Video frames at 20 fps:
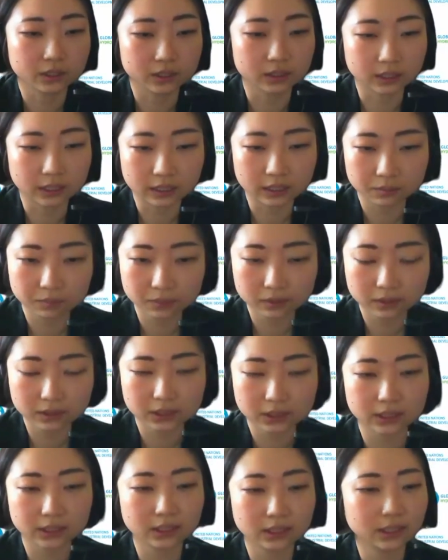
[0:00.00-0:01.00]

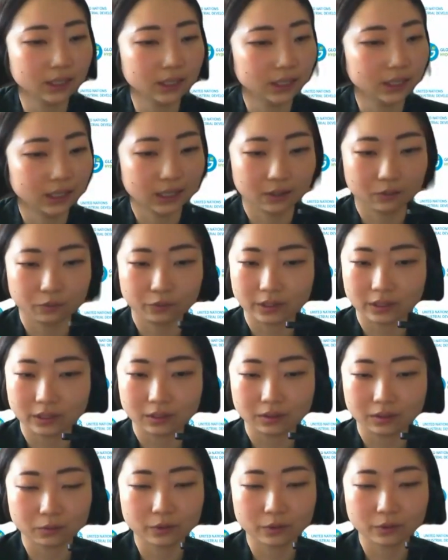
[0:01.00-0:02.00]
sustainability,
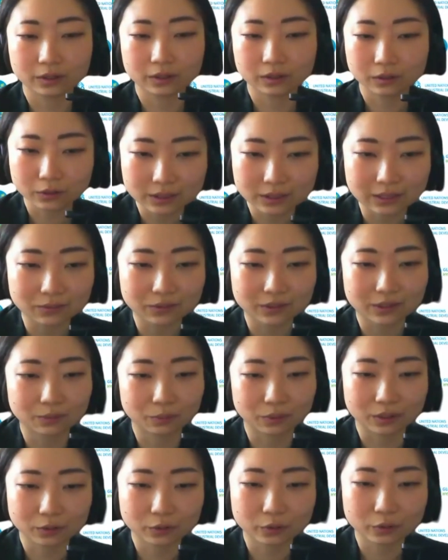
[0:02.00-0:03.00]
we work closely with a
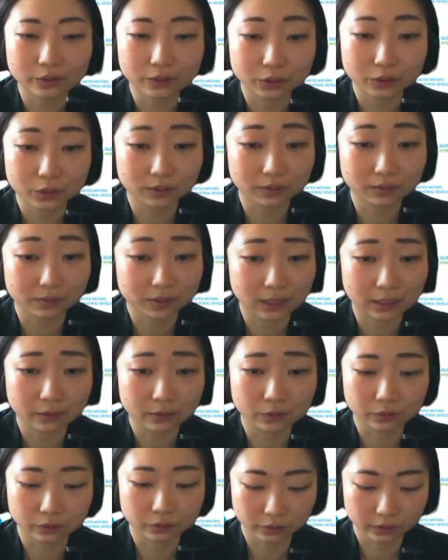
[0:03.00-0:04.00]
broad coalition of
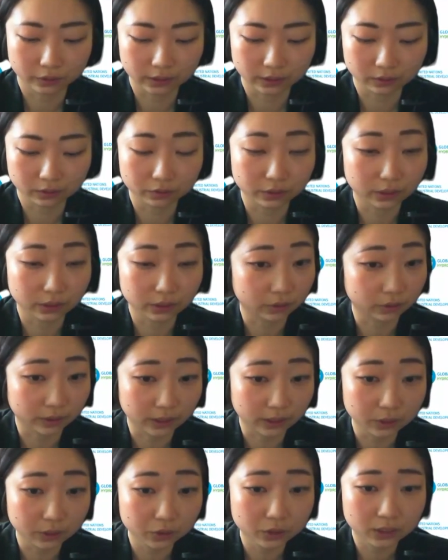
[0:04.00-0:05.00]
stakeholders, including
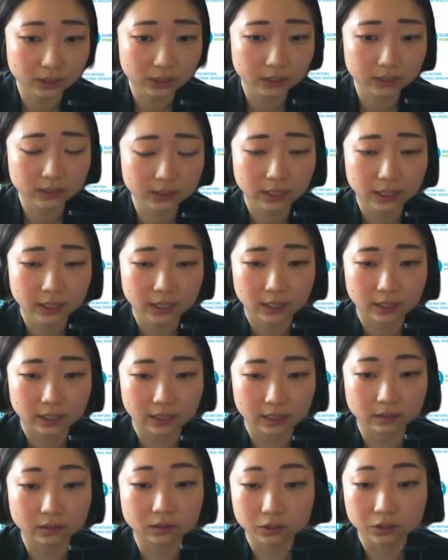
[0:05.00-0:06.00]
UN agencies
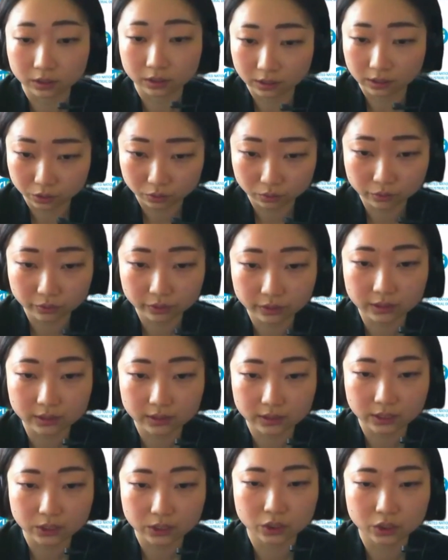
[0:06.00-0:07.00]
and international
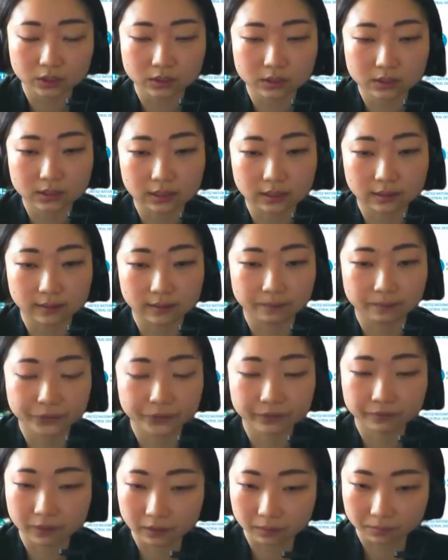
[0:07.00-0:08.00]
organizations,
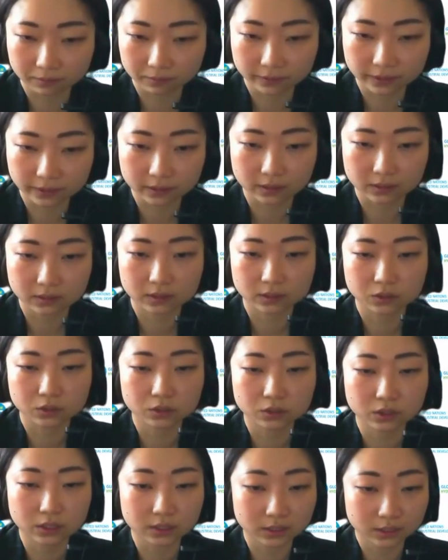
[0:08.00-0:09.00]
development finance
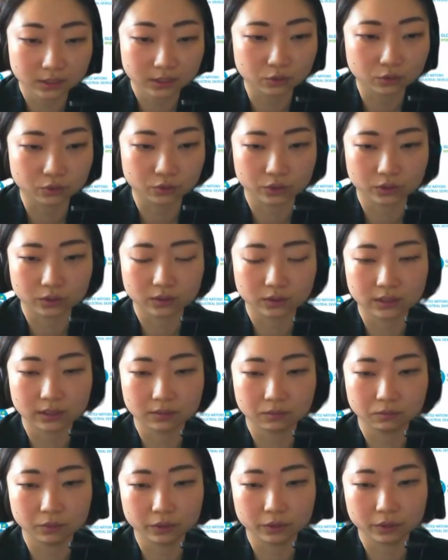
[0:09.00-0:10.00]
institutions,
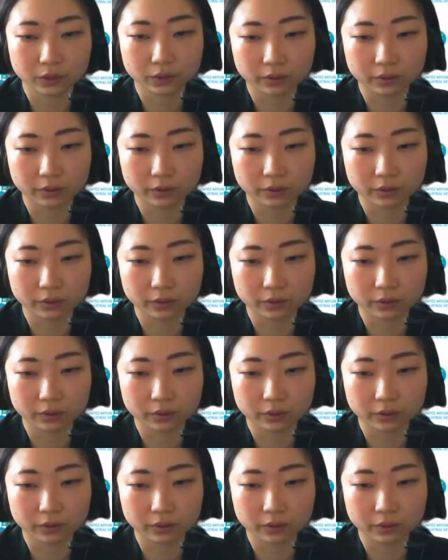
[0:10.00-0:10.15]
and we're